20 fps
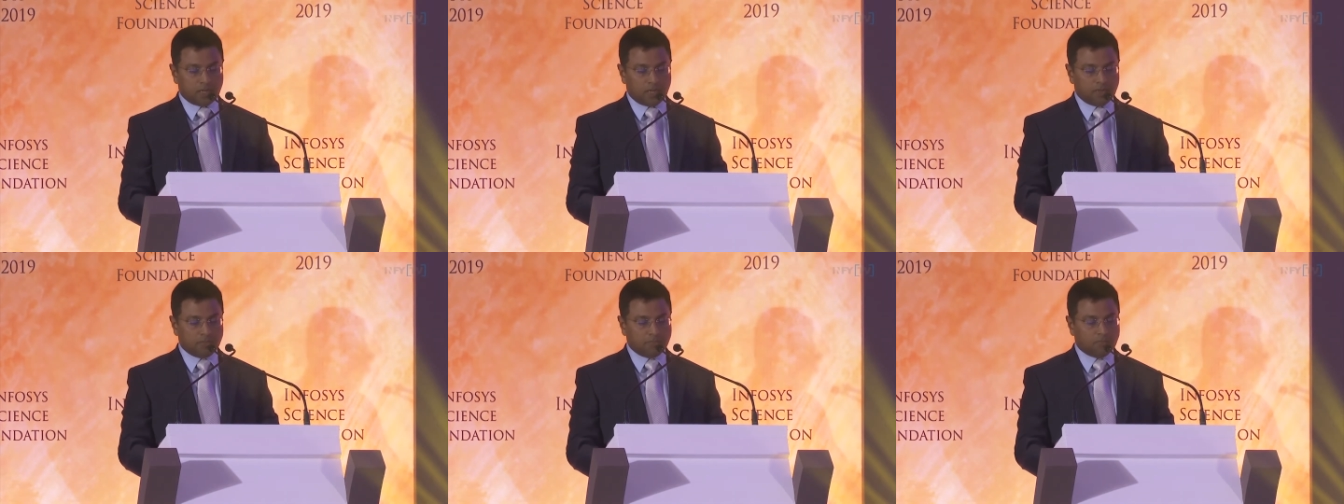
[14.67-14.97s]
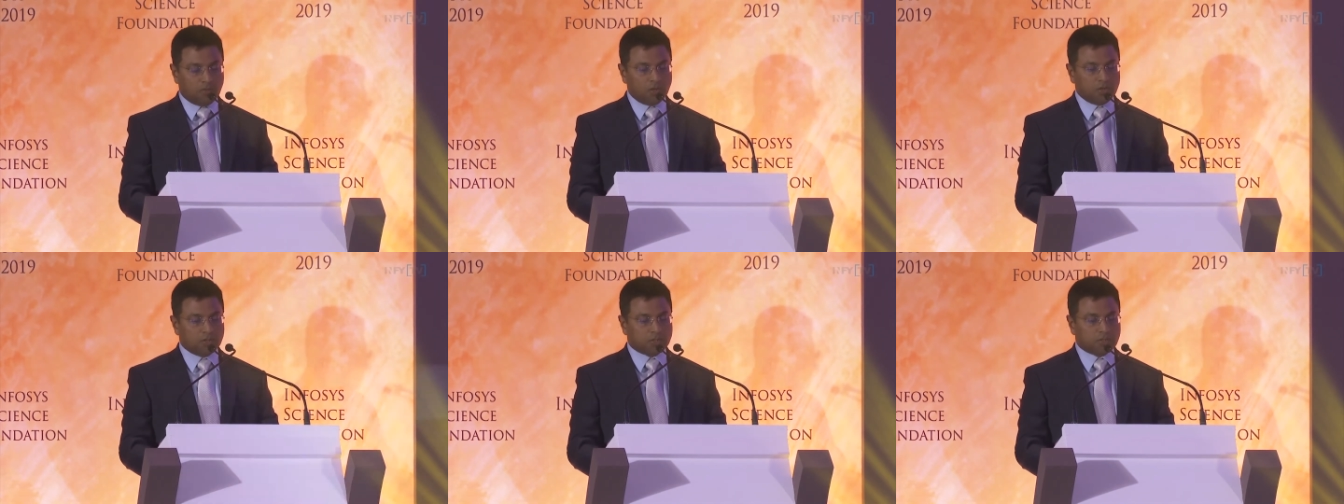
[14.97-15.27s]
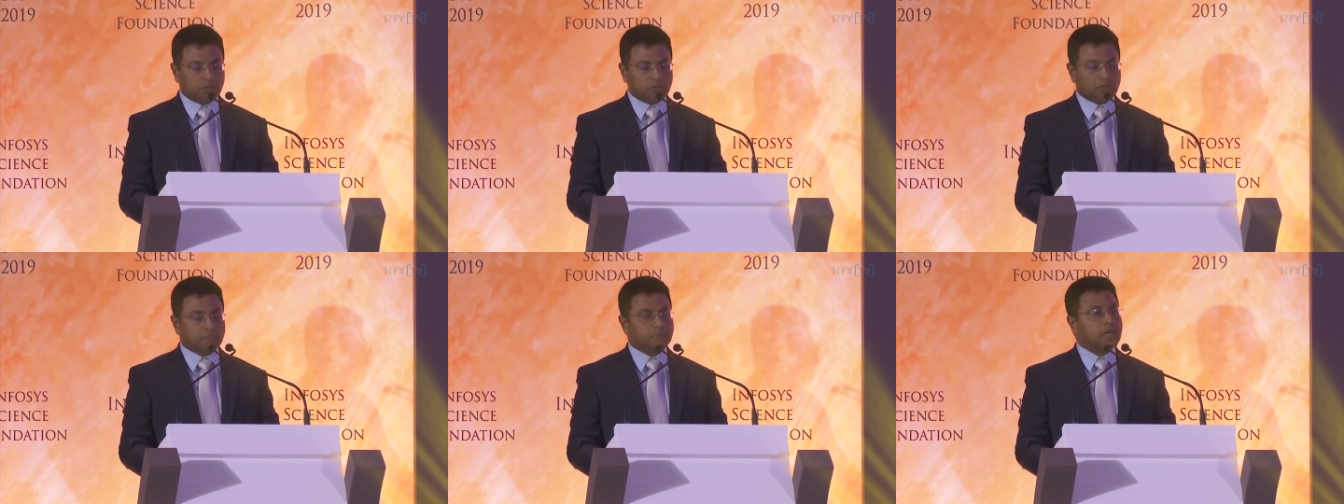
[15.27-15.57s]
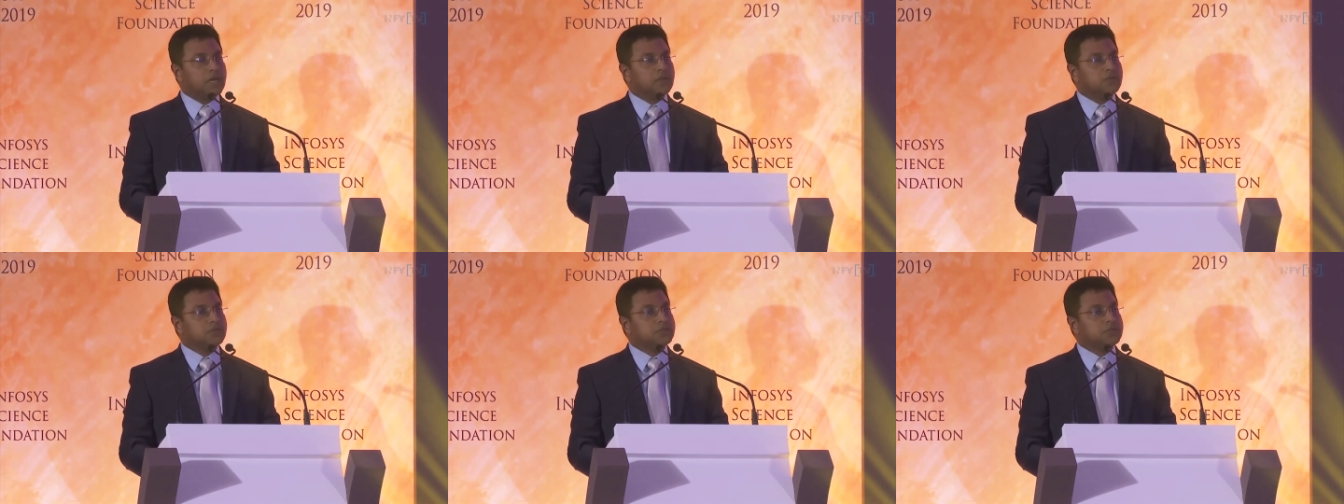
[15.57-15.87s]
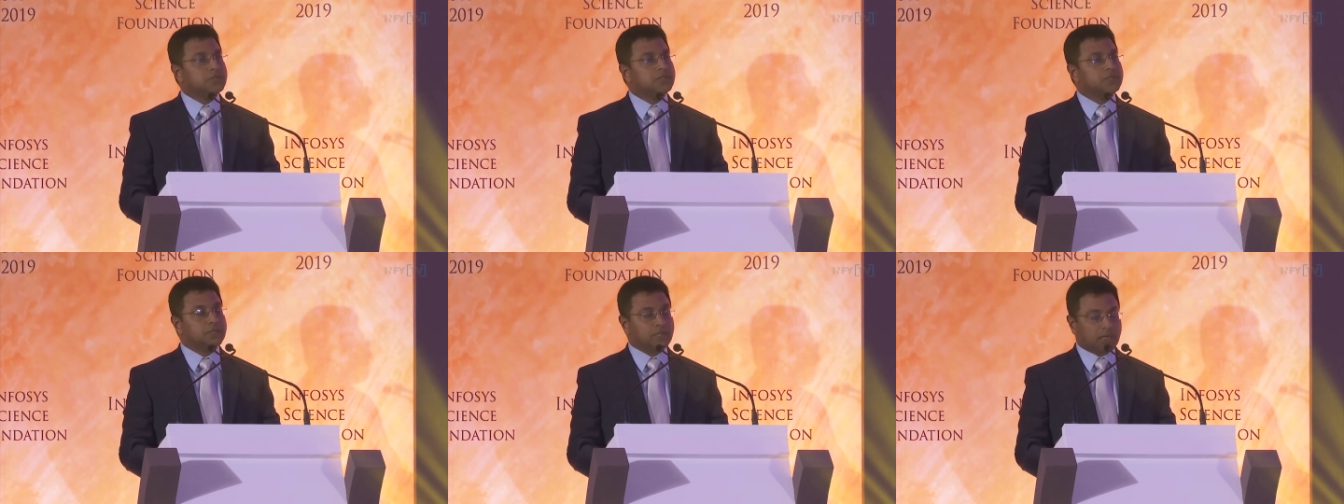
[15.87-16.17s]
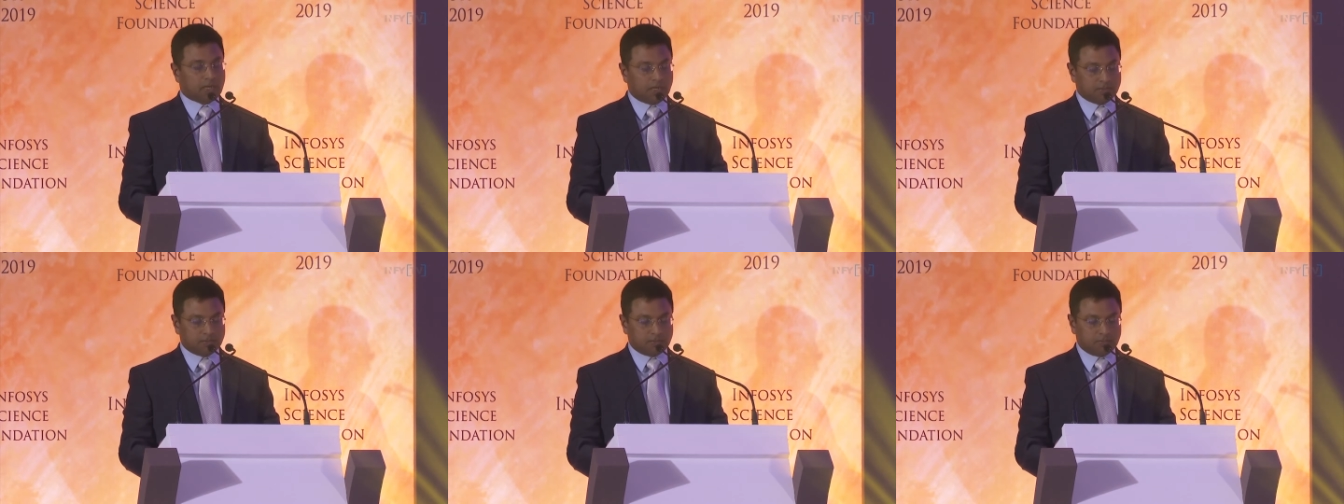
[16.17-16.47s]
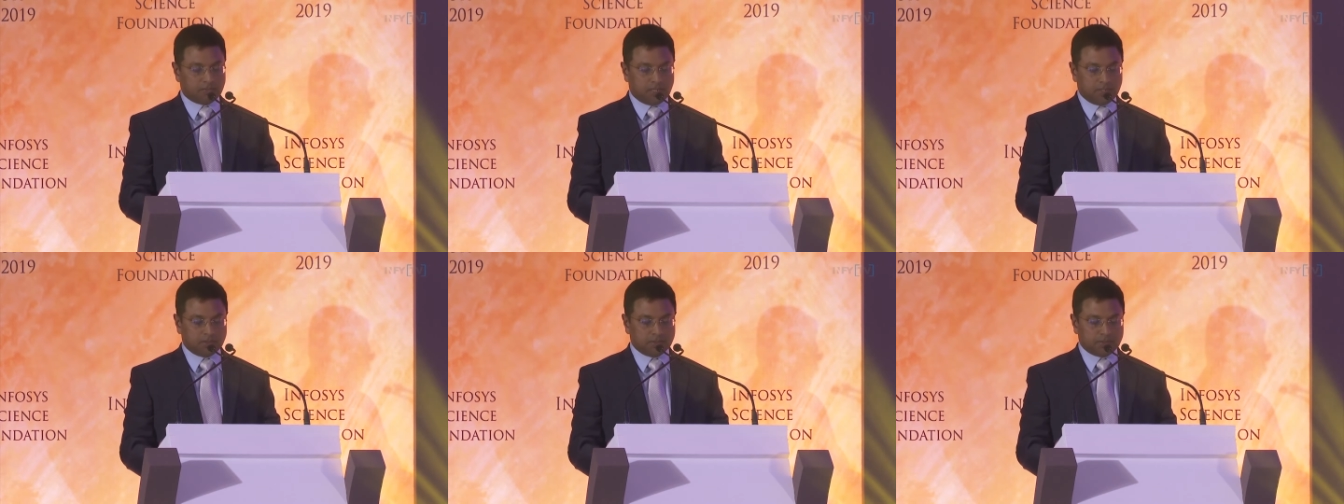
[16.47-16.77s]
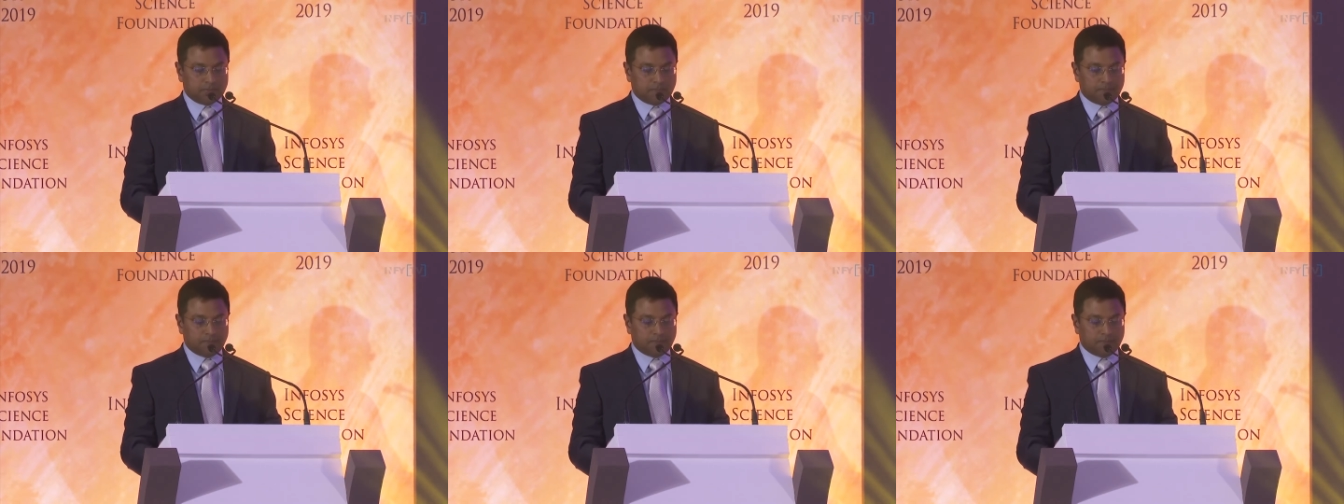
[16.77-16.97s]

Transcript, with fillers: and Molecular Biology in Hyderabad,